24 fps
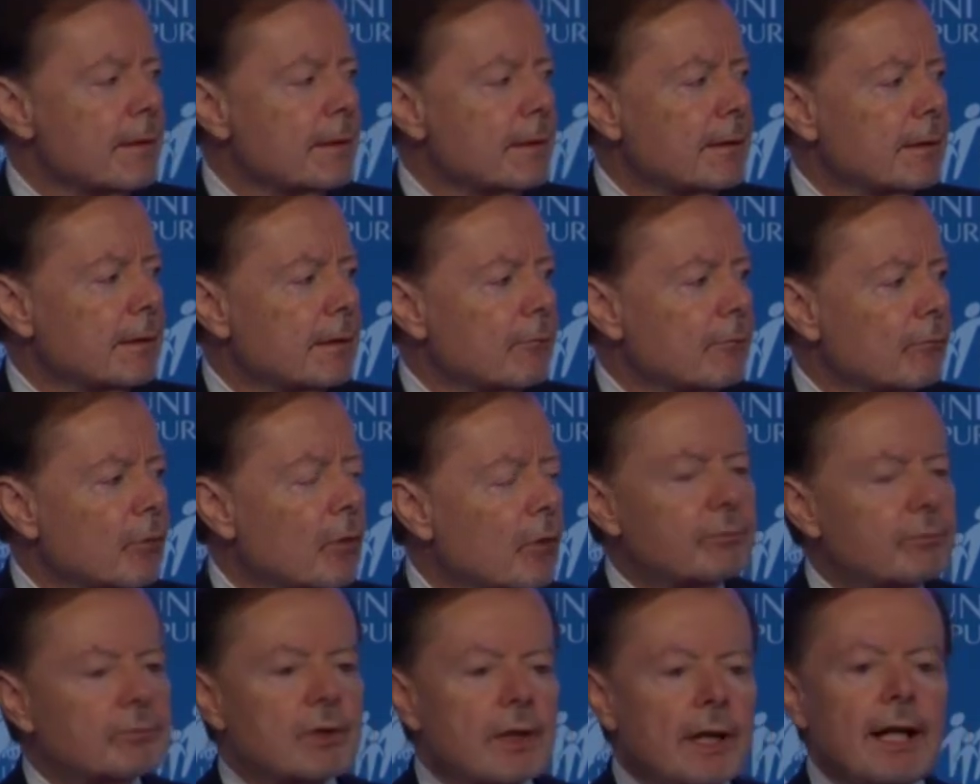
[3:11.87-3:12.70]
Well,
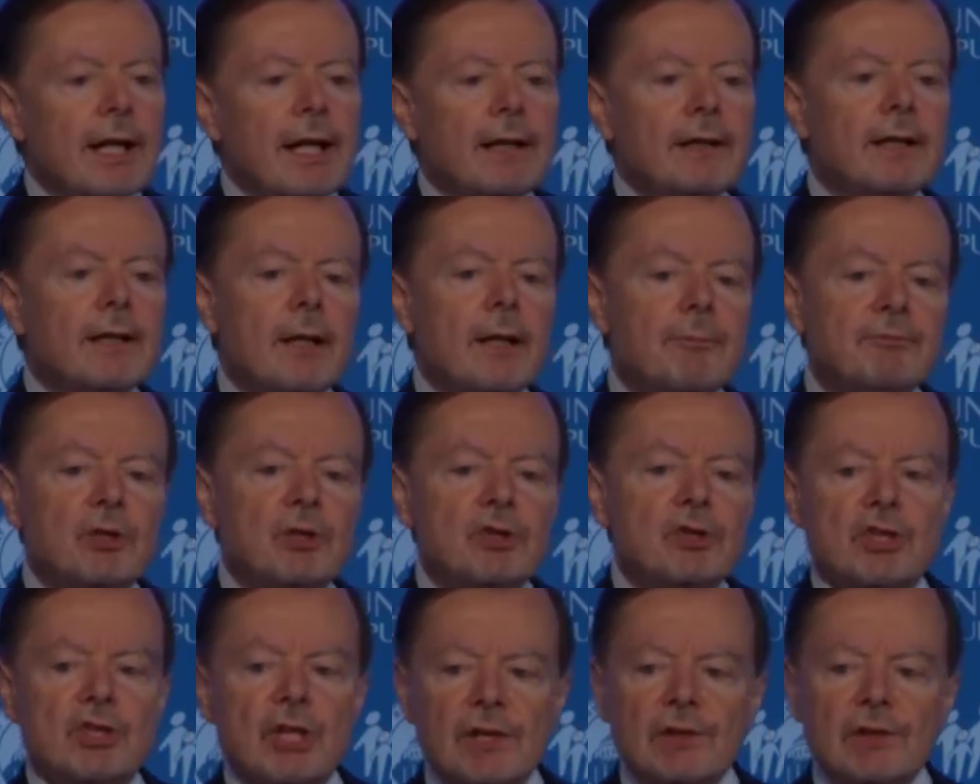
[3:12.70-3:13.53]
it ended up that
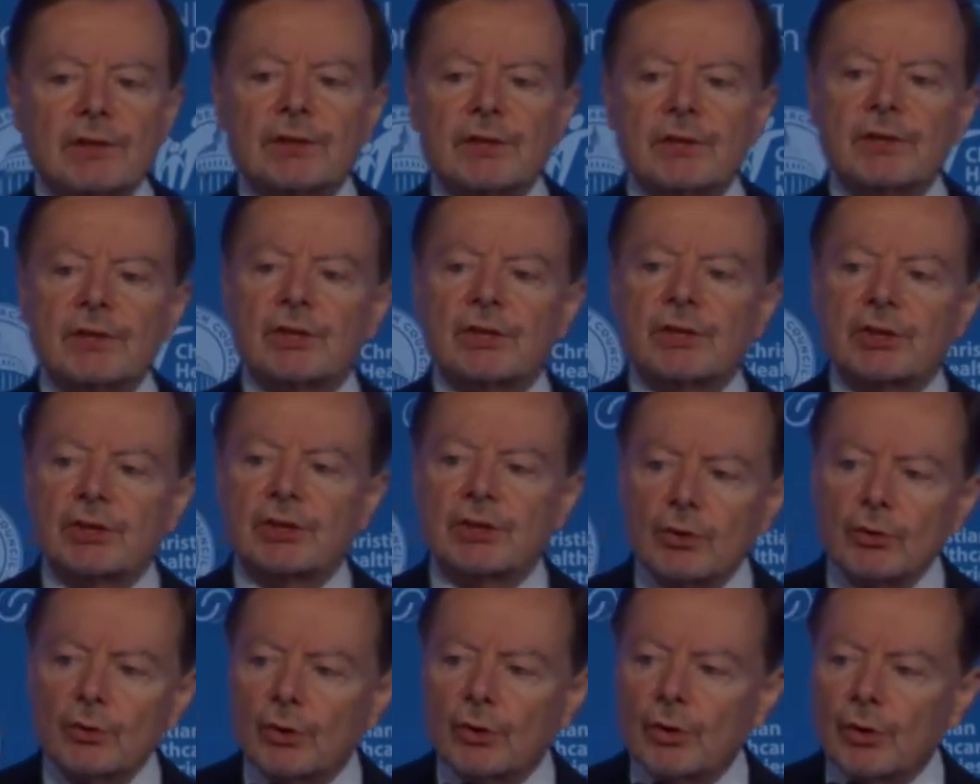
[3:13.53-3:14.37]
Justice
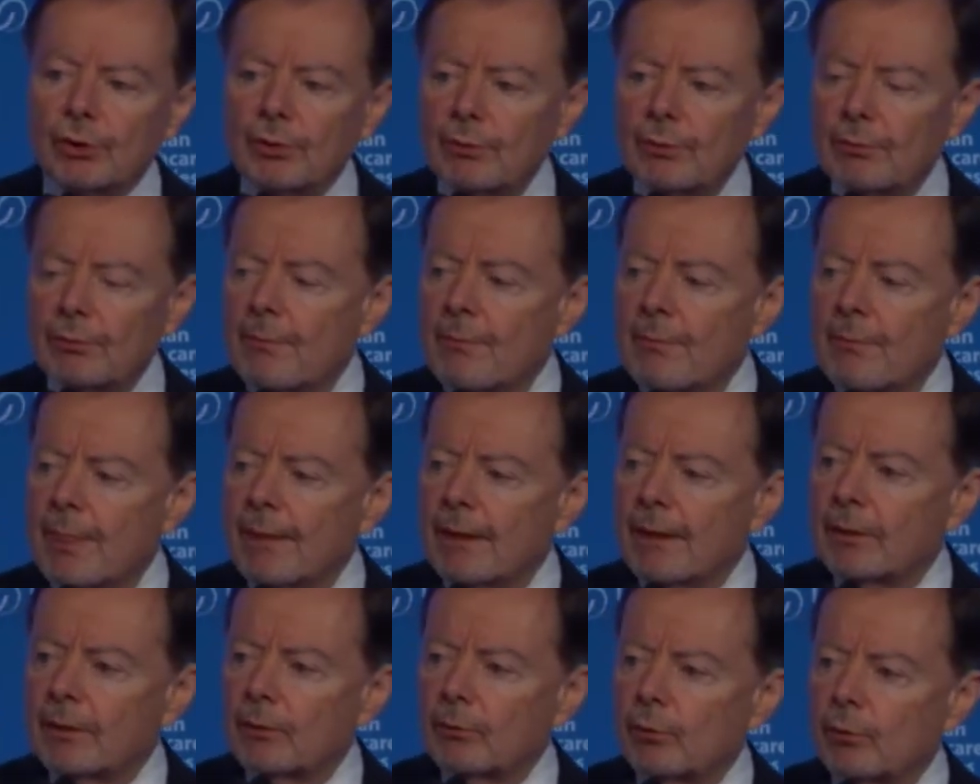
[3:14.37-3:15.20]
Souter
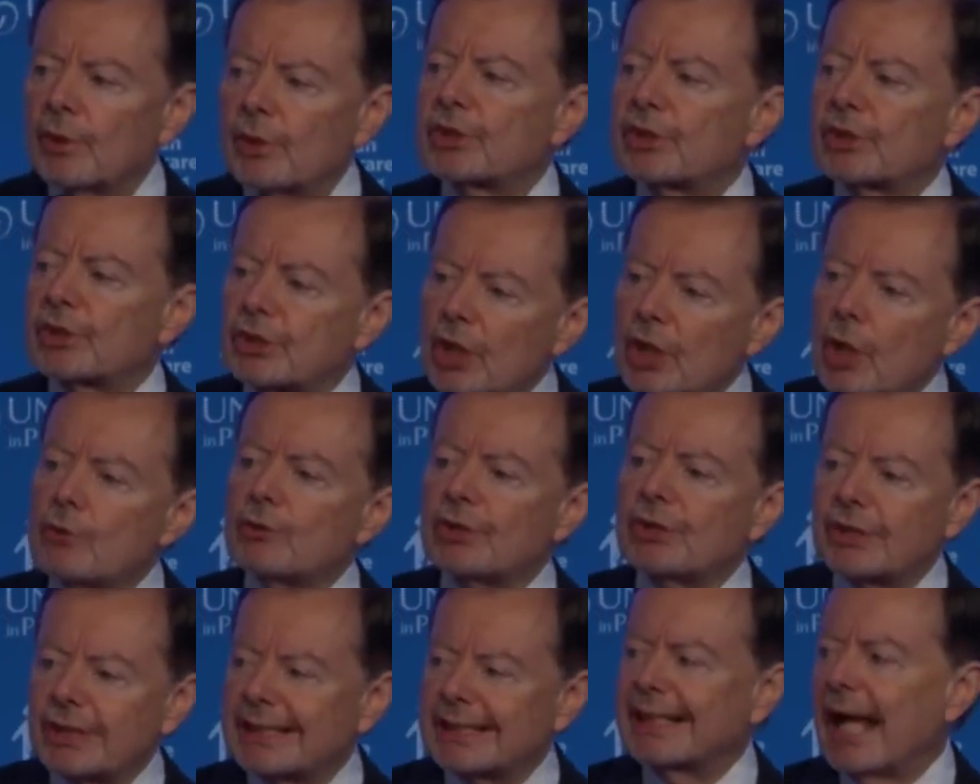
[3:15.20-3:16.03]
was so
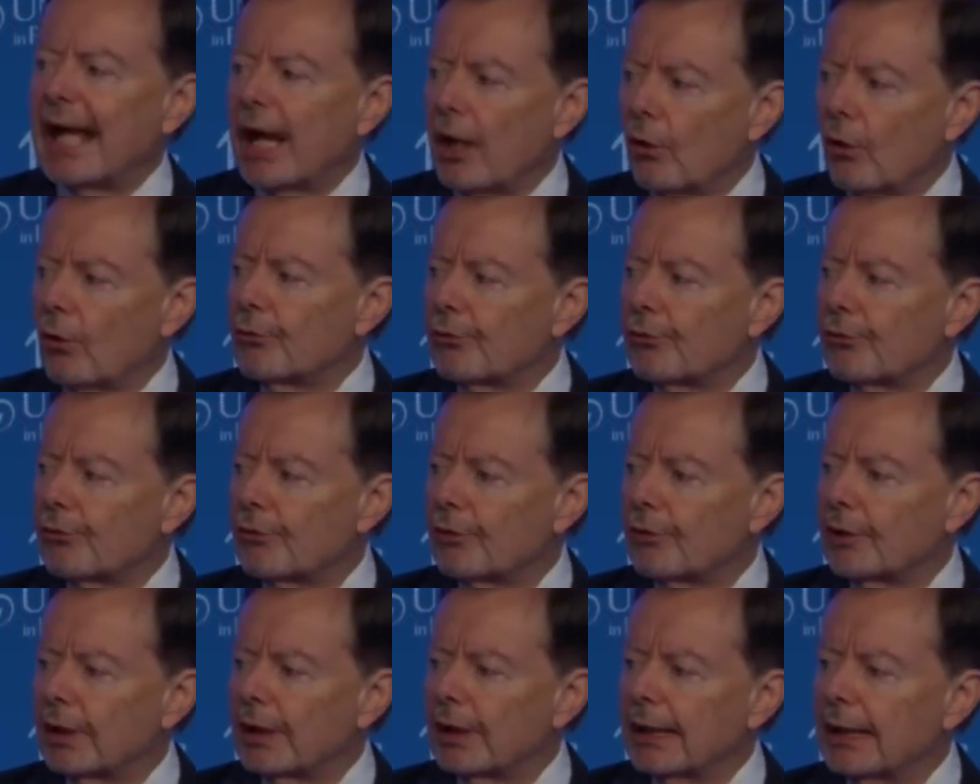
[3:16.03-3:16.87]
stealth,
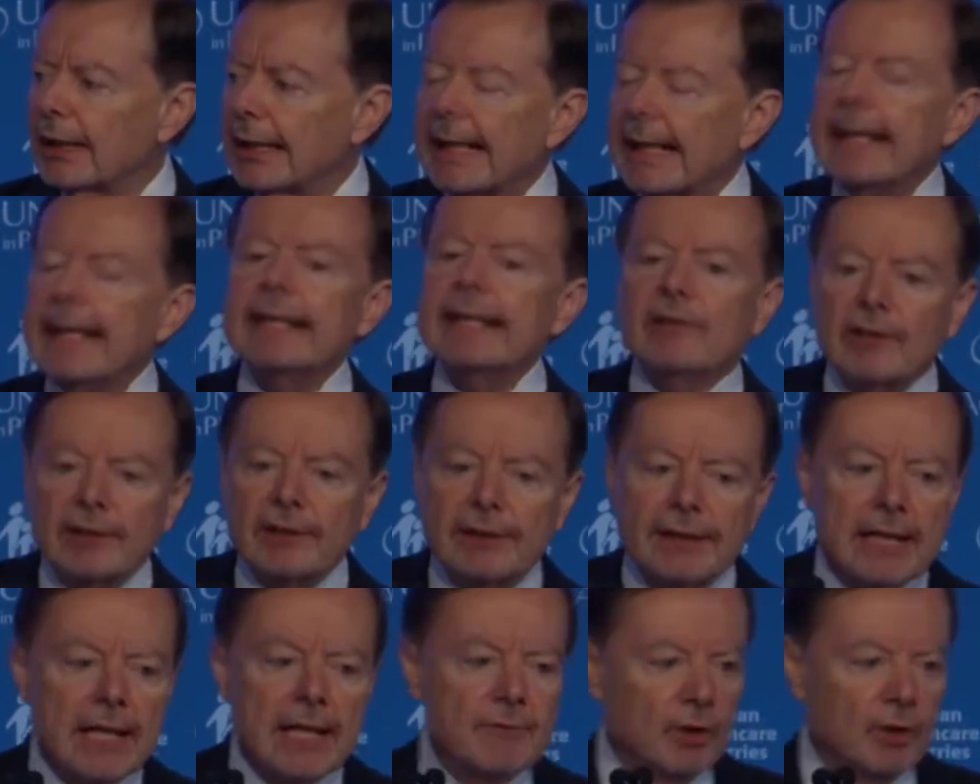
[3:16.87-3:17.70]
he didn't
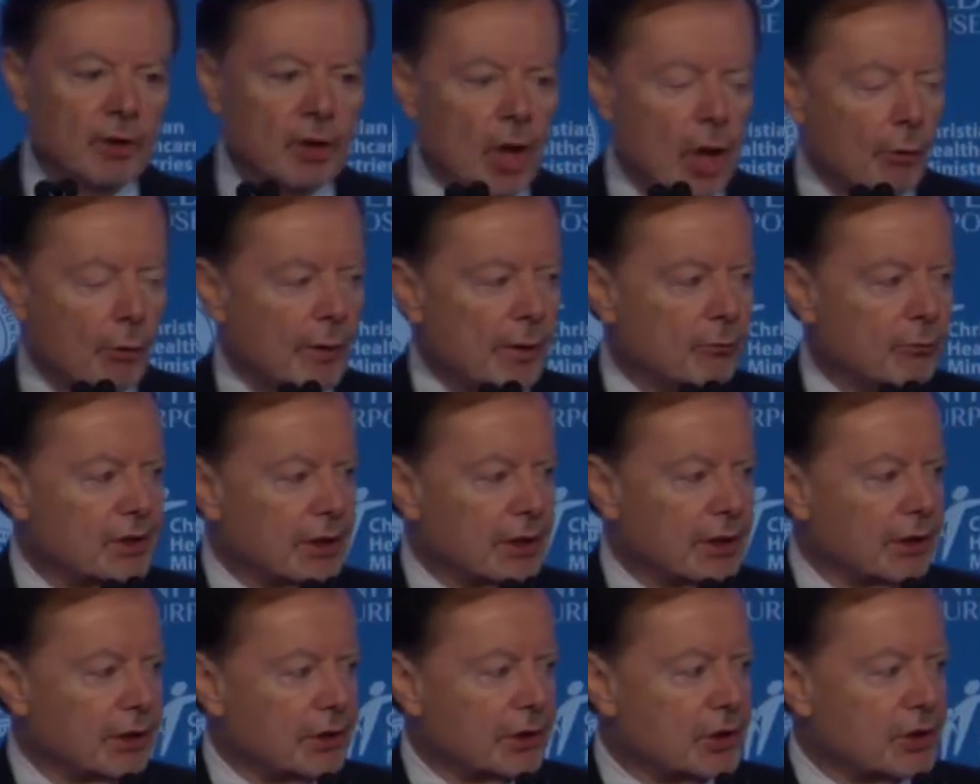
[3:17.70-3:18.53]
even know he was a
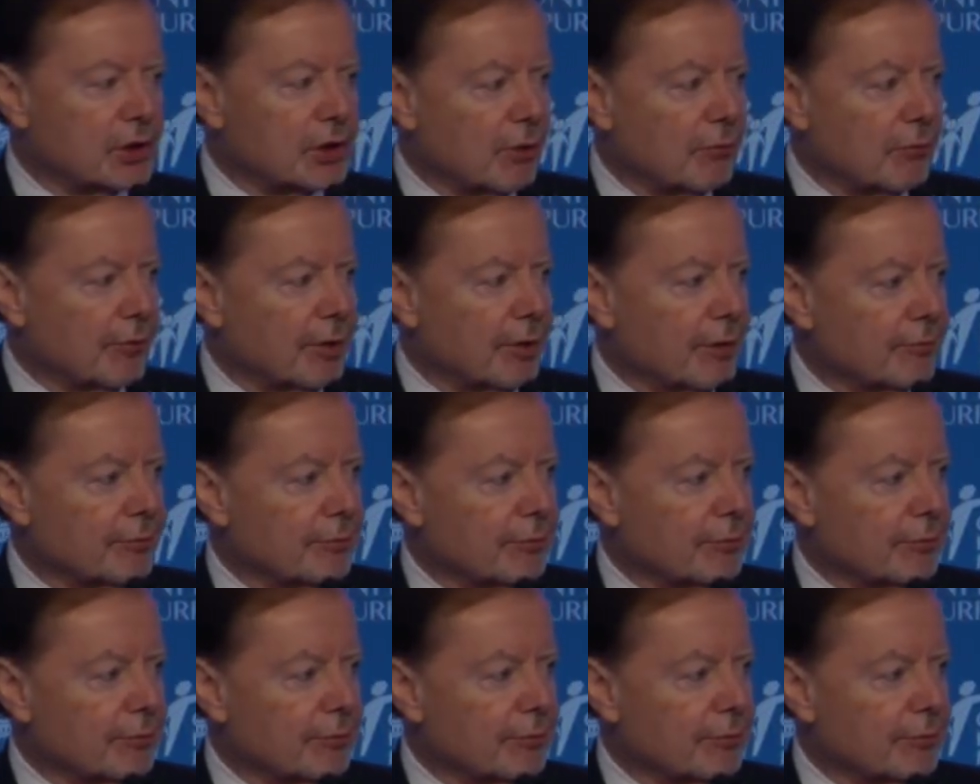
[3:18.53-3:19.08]
conservative.